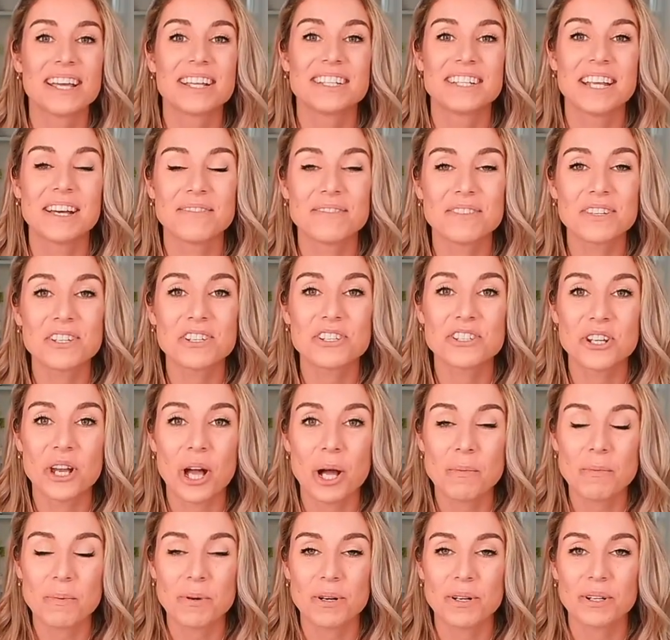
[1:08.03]
Definitely
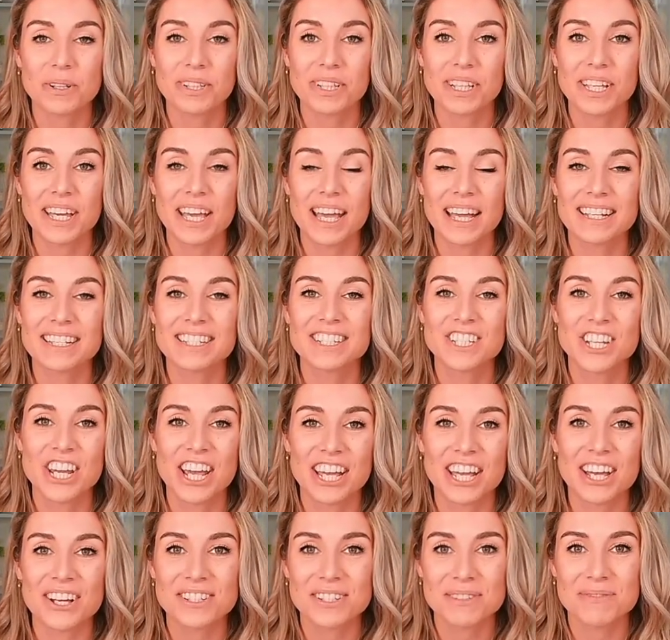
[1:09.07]
shop early and
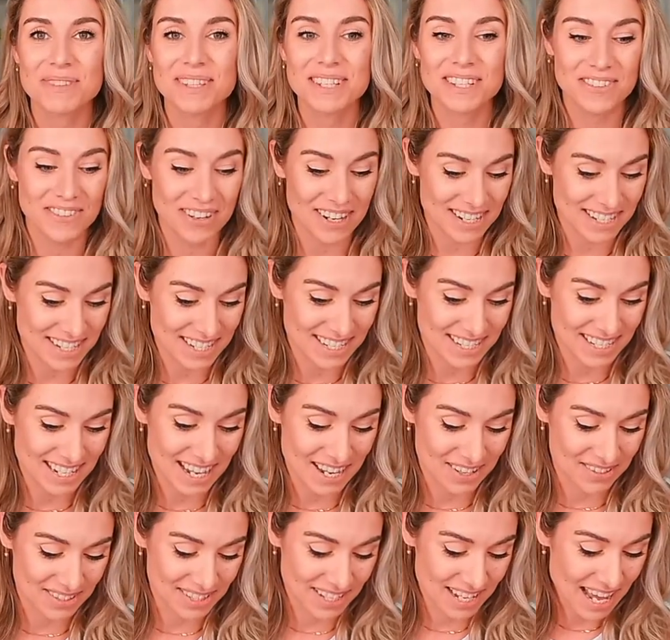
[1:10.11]
check out some of these great
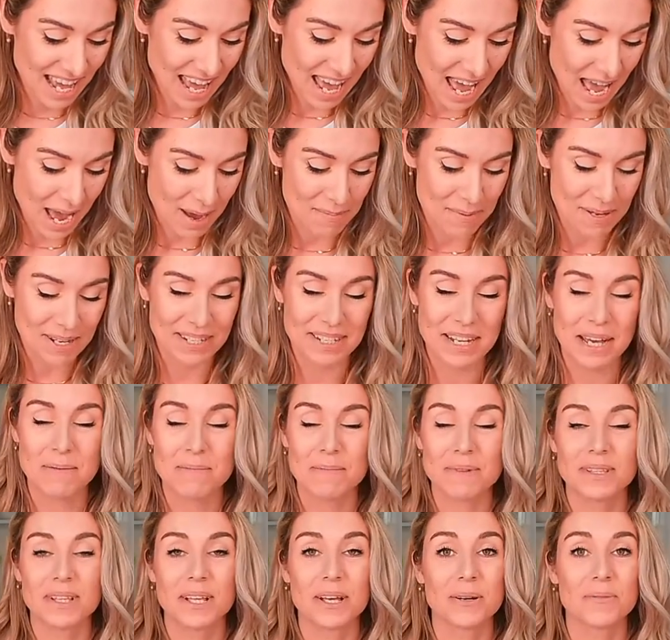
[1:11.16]
discounts happening down
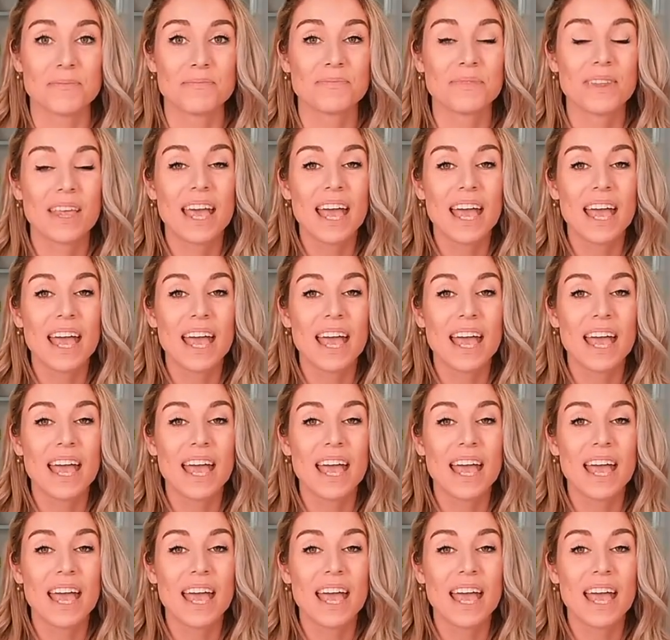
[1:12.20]
below.